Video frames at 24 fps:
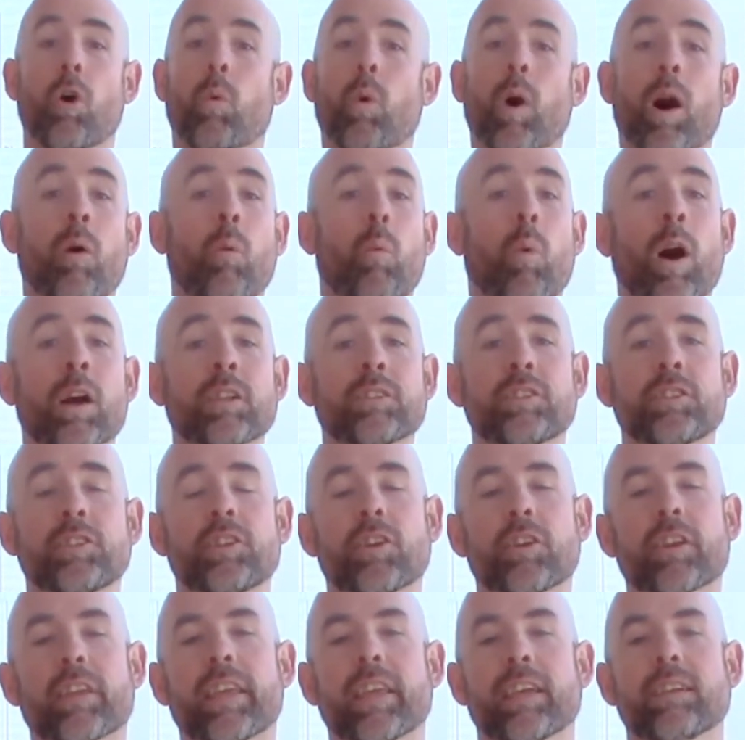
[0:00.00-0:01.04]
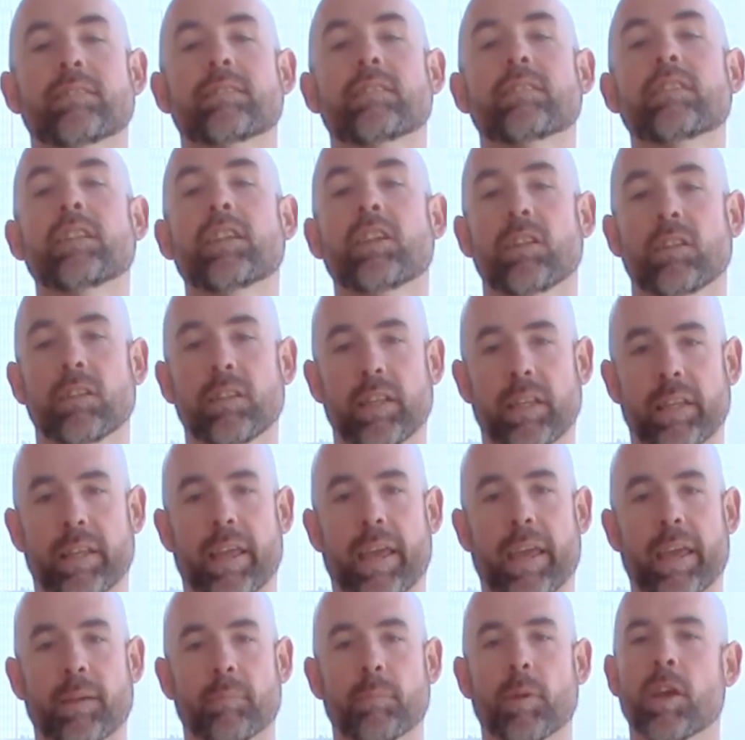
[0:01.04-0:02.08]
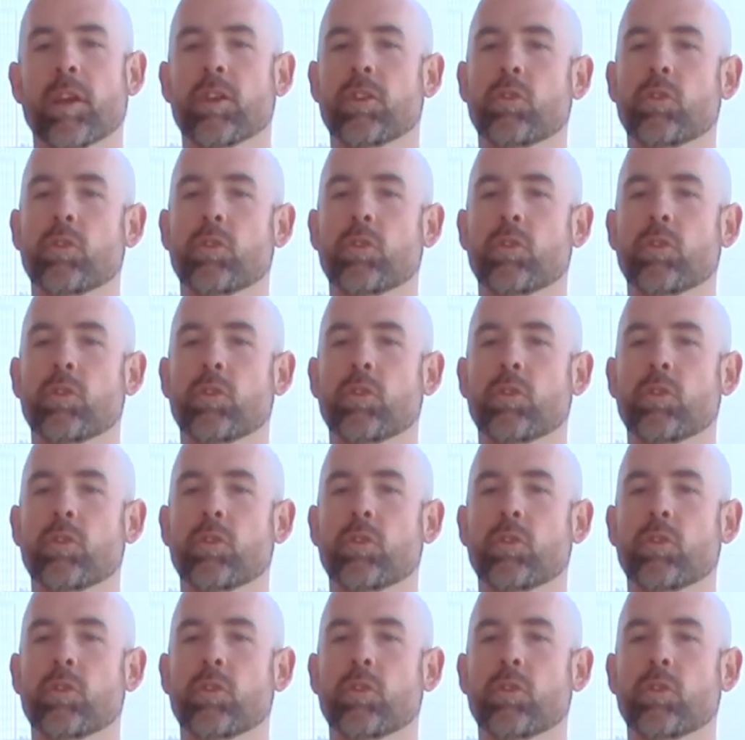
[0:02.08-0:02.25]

while watching your kids' Little League game.